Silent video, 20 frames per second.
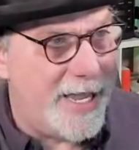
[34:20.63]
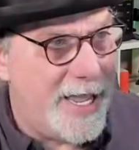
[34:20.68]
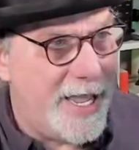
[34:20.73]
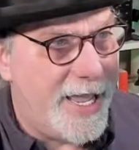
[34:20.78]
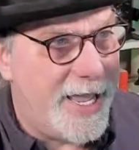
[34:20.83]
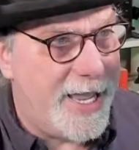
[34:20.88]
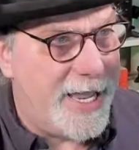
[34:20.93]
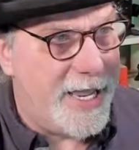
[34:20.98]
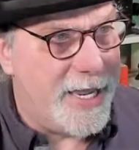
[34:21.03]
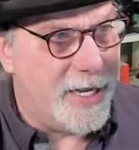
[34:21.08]

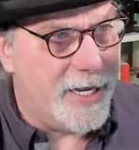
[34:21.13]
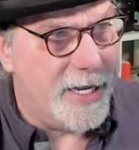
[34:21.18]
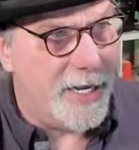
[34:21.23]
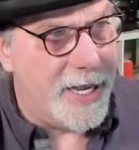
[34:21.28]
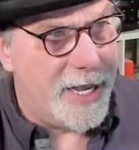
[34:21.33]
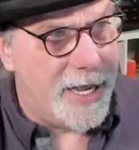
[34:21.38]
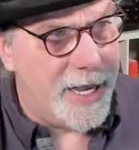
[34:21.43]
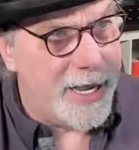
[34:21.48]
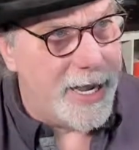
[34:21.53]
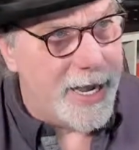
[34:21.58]
a
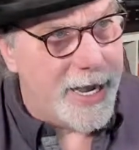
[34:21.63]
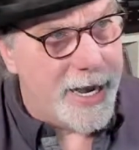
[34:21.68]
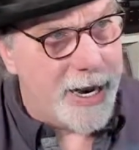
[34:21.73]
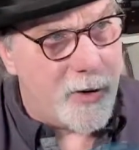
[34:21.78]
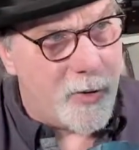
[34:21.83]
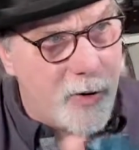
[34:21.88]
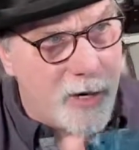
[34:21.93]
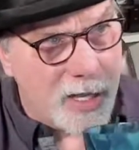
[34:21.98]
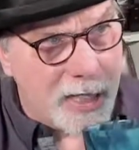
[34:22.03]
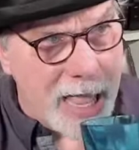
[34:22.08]

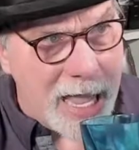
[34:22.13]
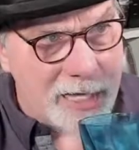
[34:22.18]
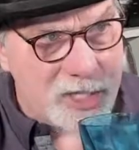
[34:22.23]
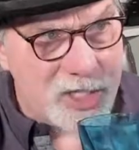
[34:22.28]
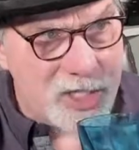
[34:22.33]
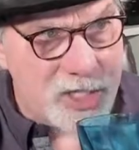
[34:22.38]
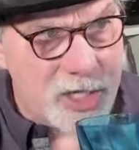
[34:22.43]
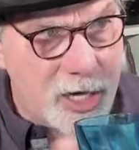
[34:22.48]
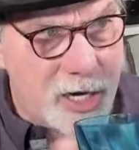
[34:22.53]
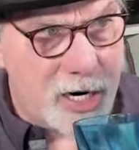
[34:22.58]

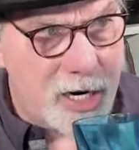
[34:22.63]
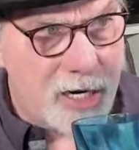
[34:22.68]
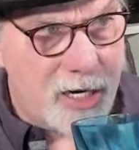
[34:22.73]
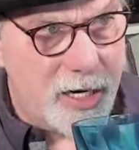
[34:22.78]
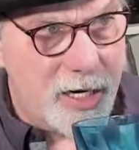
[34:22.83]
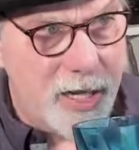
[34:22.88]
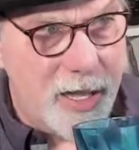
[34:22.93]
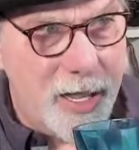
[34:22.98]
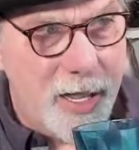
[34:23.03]
Hourglass chart,